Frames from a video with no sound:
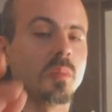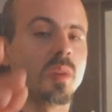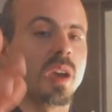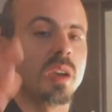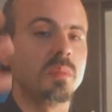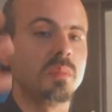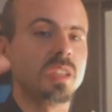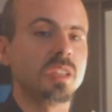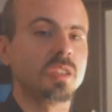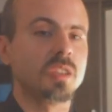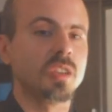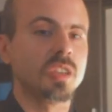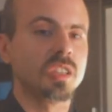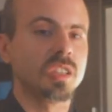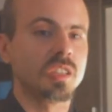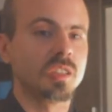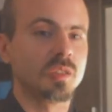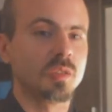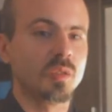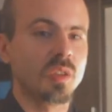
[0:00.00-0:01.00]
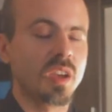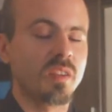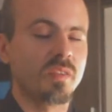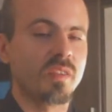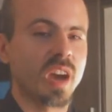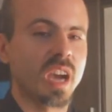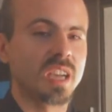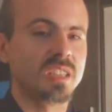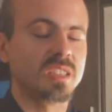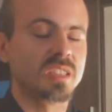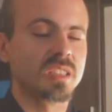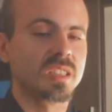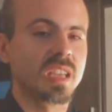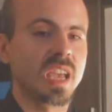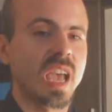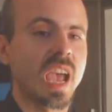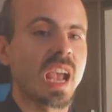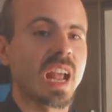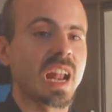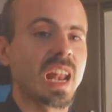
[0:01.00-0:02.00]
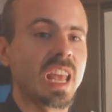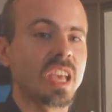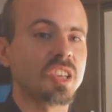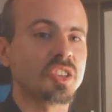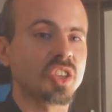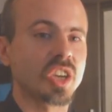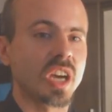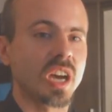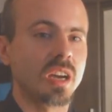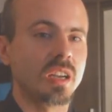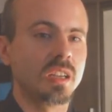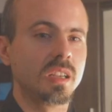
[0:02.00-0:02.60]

may be turned into a vice, a klesha,